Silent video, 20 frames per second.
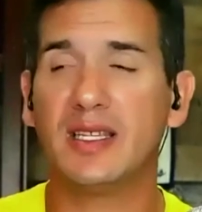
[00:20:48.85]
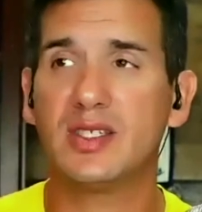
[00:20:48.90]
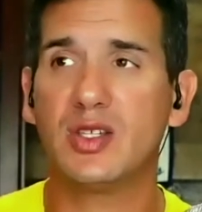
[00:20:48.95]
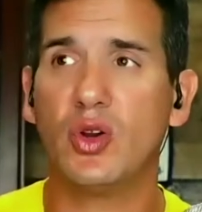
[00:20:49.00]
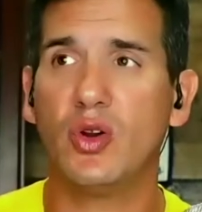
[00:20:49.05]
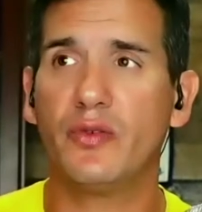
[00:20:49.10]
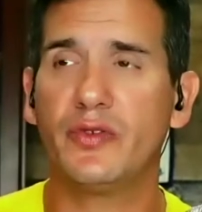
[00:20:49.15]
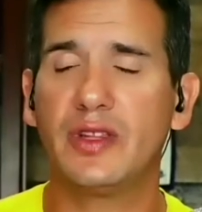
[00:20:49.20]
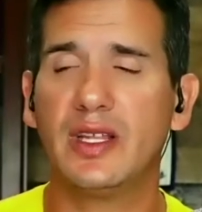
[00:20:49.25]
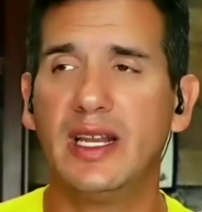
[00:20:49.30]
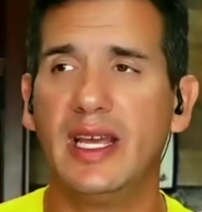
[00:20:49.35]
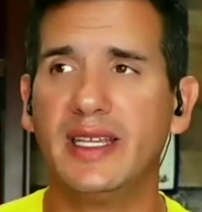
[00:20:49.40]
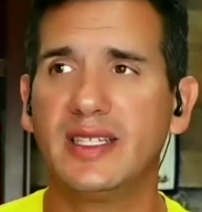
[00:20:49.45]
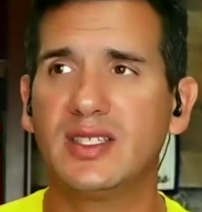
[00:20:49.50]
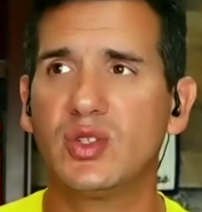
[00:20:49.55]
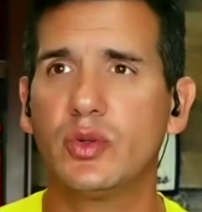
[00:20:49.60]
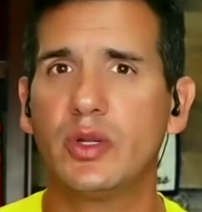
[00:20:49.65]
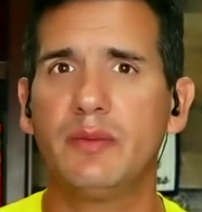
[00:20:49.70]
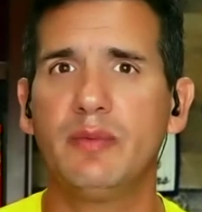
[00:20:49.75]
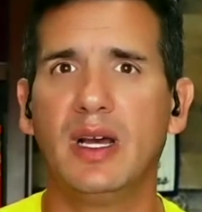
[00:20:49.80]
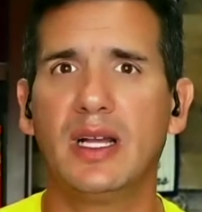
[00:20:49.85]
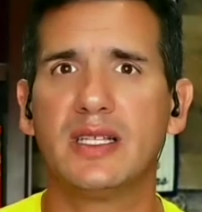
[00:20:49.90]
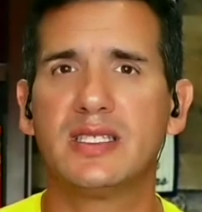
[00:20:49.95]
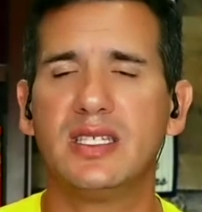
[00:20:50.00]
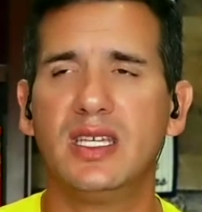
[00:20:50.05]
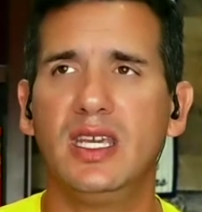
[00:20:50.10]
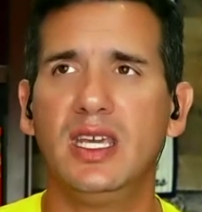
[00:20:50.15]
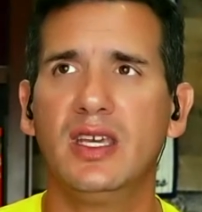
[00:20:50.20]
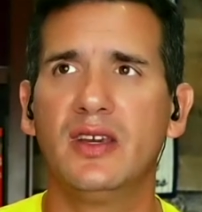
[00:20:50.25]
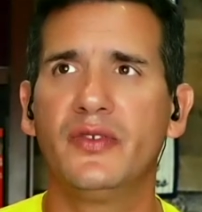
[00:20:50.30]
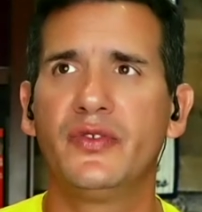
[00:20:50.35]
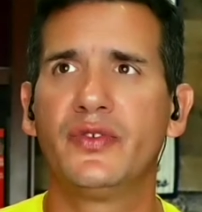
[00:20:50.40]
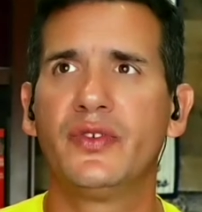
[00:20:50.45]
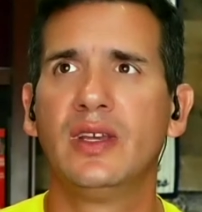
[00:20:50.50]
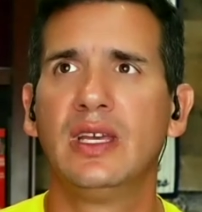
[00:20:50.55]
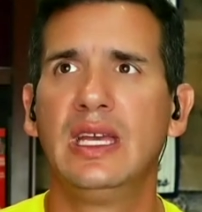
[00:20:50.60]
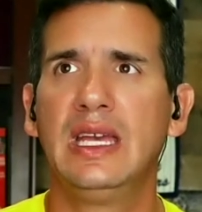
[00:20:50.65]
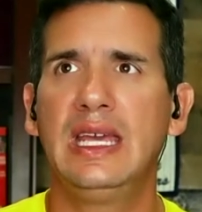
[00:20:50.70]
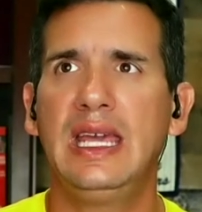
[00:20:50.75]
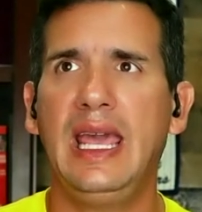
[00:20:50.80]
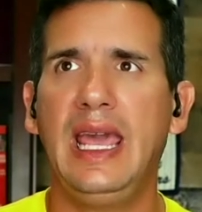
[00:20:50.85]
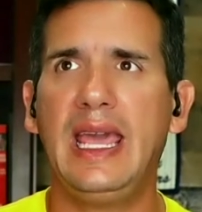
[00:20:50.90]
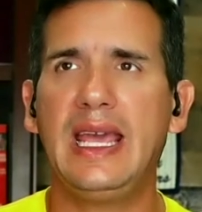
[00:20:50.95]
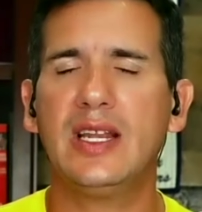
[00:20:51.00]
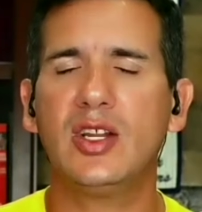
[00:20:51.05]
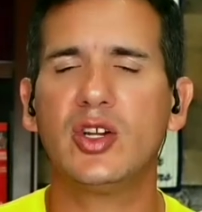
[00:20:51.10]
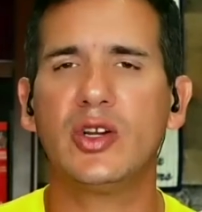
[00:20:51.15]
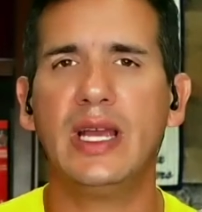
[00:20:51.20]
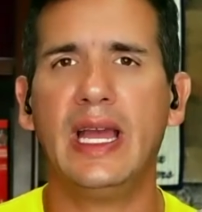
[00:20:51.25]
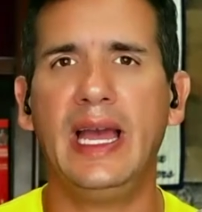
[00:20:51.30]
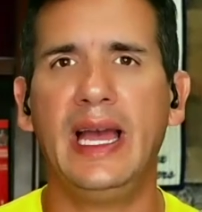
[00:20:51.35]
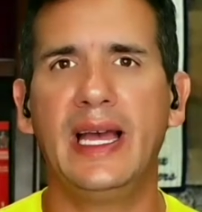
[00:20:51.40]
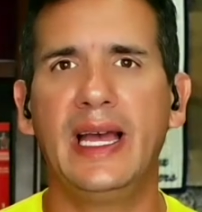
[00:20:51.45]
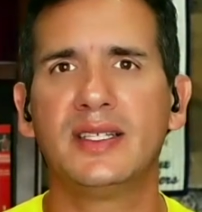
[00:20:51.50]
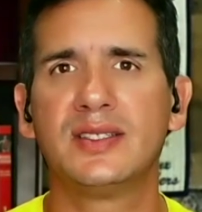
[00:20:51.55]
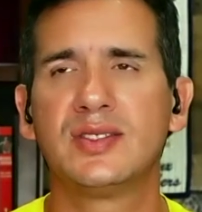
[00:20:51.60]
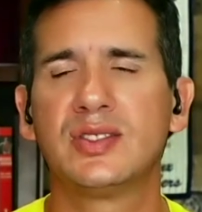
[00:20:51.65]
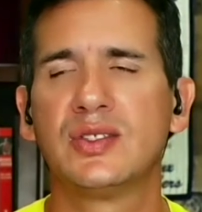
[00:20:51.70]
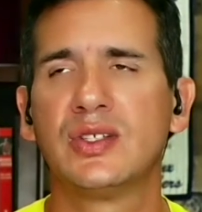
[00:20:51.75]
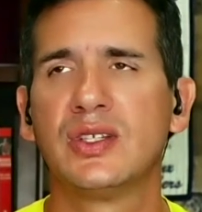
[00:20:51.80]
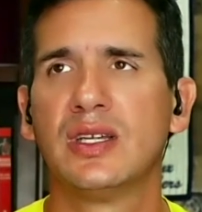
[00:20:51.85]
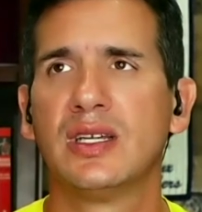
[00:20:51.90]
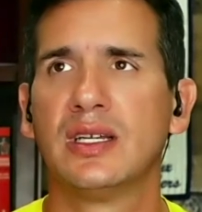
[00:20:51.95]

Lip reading: So over the next 3 months, if Hader has,